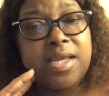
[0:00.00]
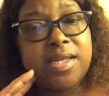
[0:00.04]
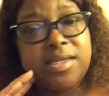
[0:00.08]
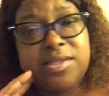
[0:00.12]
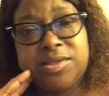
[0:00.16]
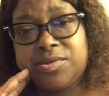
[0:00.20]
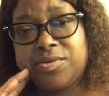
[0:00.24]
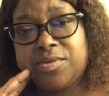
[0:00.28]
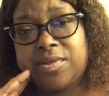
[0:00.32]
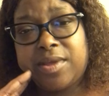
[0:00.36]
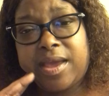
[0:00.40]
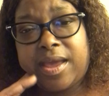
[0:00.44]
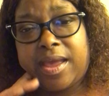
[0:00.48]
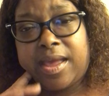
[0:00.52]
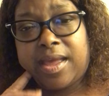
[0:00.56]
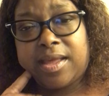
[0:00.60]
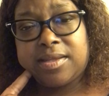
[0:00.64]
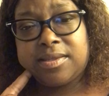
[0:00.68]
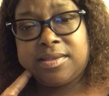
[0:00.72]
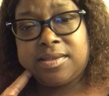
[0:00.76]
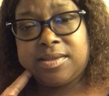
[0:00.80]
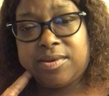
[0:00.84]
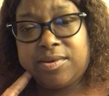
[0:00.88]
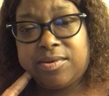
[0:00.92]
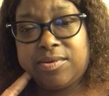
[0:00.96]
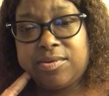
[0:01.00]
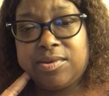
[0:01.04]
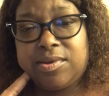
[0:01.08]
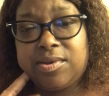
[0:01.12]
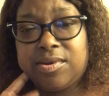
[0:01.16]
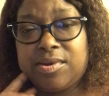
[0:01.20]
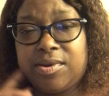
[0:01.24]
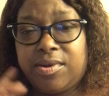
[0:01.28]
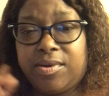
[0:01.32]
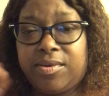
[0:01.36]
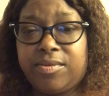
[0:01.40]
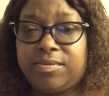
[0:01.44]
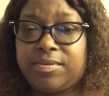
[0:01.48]
do that. So
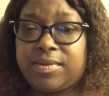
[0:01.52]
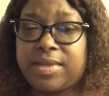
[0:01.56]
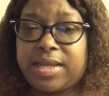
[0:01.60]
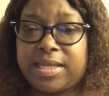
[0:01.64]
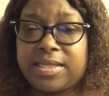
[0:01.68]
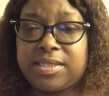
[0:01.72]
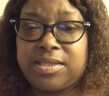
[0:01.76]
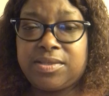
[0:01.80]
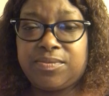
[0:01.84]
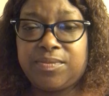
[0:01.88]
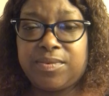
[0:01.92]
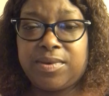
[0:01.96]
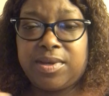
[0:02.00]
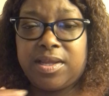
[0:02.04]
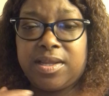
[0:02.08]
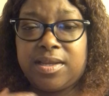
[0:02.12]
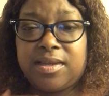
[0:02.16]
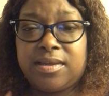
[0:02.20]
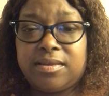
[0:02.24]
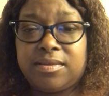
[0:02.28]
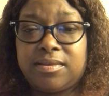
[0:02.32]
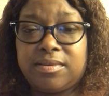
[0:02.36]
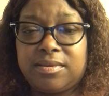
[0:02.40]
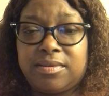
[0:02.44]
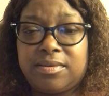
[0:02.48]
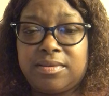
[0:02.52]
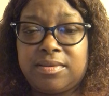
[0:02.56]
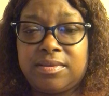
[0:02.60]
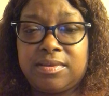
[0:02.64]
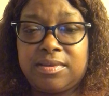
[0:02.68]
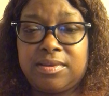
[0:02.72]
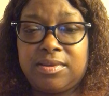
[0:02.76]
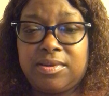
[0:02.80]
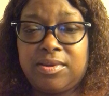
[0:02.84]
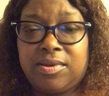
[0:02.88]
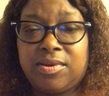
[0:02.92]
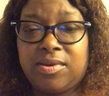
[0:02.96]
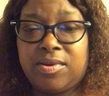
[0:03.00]
that's what
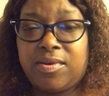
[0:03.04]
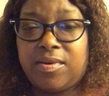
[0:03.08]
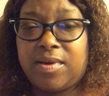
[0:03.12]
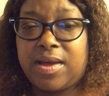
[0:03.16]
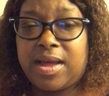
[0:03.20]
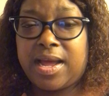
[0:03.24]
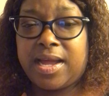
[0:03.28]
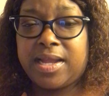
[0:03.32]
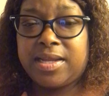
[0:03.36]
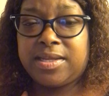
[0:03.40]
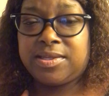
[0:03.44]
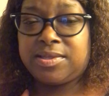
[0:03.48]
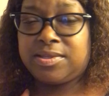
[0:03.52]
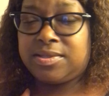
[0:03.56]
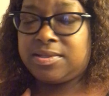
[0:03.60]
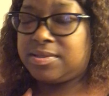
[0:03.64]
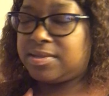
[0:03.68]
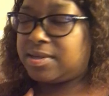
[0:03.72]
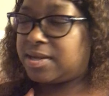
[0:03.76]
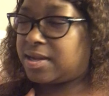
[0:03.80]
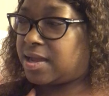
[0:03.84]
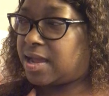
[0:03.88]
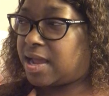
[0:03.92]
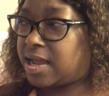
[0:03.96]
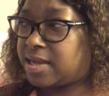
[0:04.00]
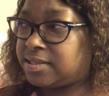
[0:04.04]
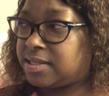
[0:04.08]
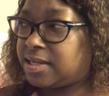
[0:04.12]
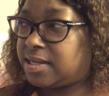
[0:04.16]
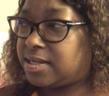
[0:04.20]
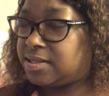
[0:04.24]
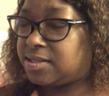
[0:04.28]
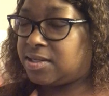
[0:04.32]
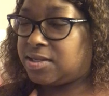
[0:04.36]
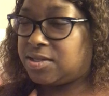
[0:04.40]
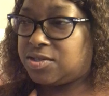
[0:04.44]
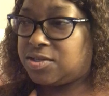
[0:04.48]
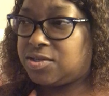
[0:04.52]
I
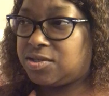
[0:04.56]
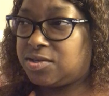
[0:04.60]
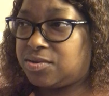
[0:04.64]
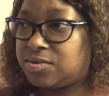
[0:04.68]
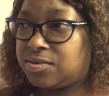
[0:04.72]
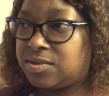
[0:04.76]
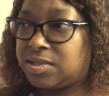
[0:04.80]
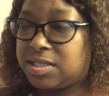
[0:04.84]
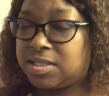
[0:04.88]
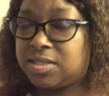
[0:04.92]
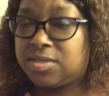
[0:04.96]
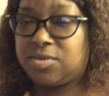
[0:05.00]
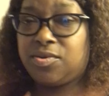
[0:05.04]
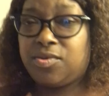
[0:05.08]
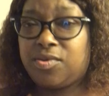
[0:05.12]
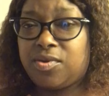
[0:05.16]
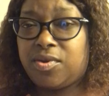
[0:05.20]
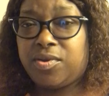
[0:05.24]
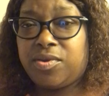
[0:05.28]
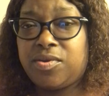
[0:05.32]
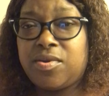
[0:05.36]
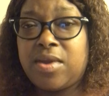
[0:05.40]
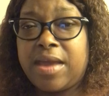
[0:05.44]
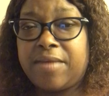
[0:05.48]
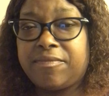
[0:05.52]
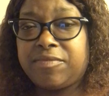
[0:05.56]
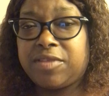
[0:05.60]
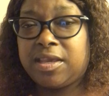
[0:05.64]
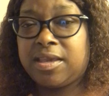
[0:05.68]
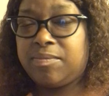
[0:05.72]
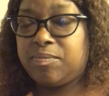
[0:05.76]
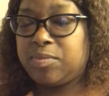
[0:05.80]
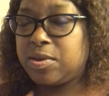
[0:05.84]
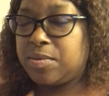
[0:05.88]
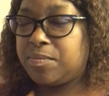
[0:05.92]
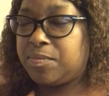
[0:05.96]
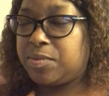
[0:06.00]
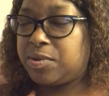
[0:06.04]
tend to do, because you have to
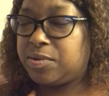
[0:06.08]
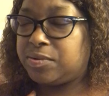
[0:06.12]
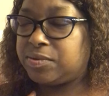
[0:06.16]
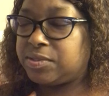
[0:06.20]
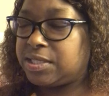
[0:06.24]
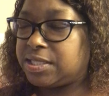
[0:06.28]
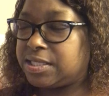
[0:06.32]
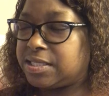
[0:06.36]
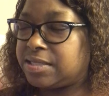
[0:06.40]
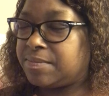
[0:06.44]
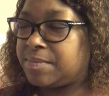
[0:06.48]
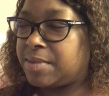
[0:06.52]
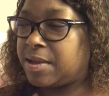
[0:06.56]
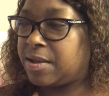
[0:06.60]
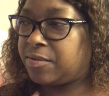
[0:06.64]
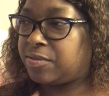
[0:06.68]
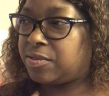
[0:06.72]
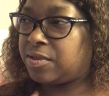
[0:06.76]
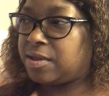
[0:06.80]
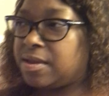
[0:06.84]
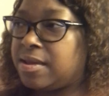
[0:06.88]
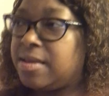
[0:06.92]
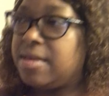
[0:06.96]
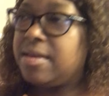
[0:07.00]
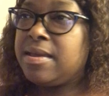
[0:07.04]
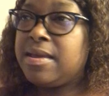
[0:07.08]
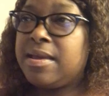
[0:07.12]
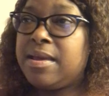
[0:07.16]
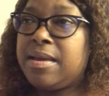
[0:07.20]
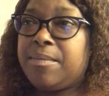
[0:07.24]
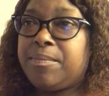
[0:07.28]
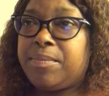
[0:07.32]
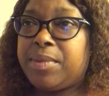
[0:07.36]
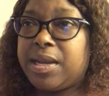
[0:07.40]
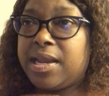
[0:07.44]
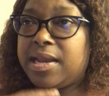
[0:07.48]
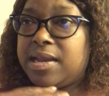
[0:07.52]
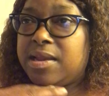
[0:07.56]
keep your immune system healthy.
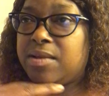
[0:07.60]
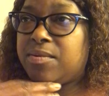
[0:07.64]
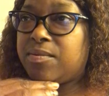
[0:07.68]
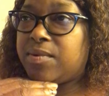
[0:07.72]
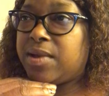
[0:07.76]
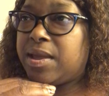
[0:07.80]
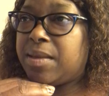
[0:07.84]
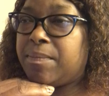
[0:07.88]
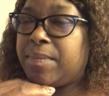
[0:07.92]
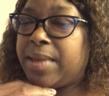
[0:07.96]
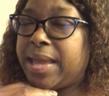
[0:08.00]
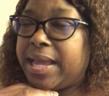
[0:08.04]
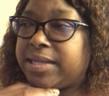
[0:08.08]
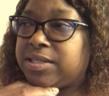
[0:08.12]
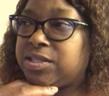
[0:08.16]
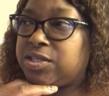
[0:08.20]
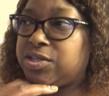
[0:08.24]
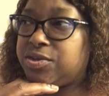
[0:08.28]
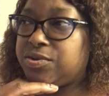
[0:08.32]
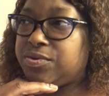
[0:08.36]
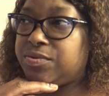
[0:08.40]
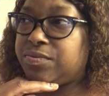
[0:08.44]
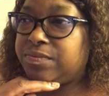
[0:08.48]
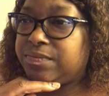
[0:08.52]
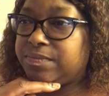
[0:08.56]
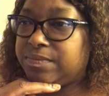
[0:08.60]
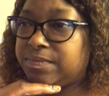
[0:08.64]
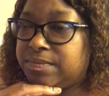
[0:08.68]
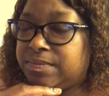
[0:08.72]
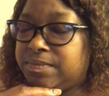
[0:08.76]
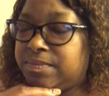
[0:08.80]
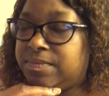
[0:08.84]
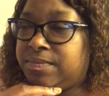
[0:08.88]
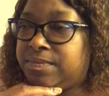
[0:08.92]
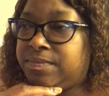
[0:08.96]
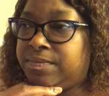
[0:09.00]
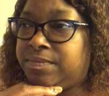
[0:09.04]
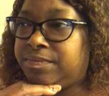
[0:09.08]
But anyway, back to
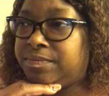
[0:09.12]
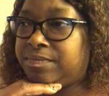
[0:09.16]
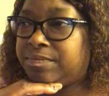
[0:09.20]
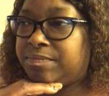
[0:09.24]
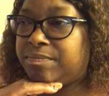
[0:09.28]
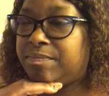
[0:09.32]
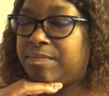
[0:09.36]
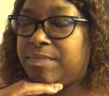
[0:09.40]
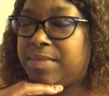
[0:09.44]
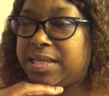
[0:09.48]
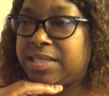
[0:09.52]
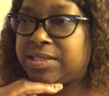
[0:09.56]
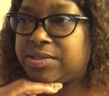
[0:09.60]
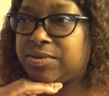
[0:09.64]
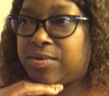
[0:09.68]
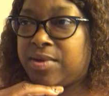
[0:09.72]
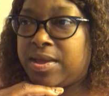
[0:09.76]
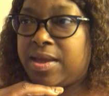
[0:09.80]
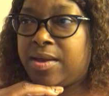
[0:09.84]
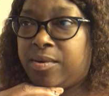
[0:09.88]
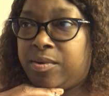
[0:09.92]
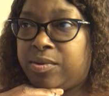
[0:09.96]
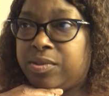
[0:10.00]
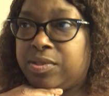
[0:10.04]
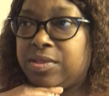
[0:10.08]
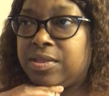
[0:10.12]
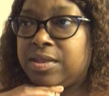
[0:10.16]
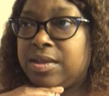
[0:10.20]
mental health.